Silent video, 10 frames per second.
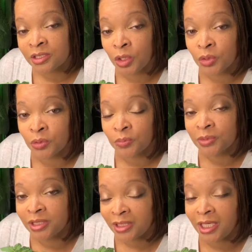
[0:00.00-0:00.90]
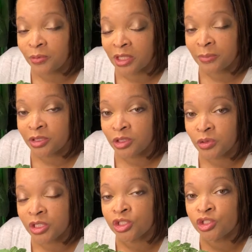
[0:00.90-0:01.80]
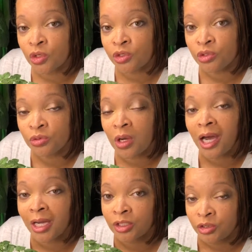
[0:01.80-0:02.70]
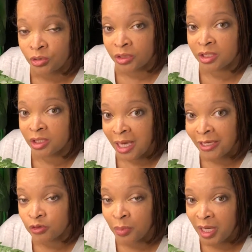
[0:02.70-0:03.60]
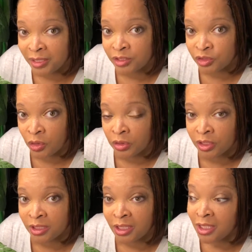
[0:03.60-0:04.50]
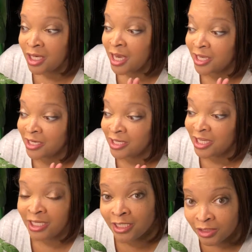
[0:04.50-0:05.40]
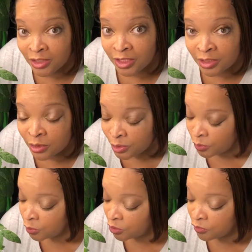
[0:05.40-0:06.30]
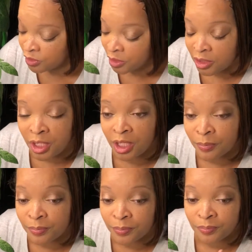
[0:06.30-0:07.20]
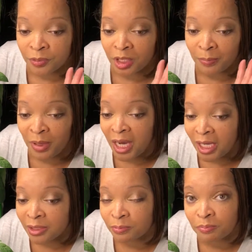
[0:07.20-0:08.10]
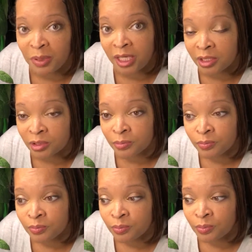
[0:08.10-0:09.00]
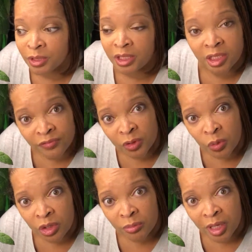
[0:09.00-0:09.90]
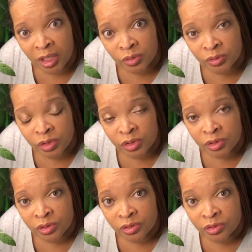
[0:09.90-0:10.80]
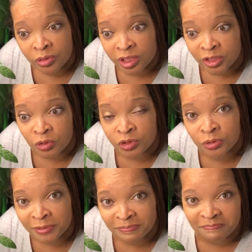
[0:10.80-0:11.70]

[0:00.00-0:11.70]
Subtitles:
So today what I'm going to do is show you how you can get hydroponics started in anything, whether it's a cup, a pot, pail, even a water bottle. So let's go to it.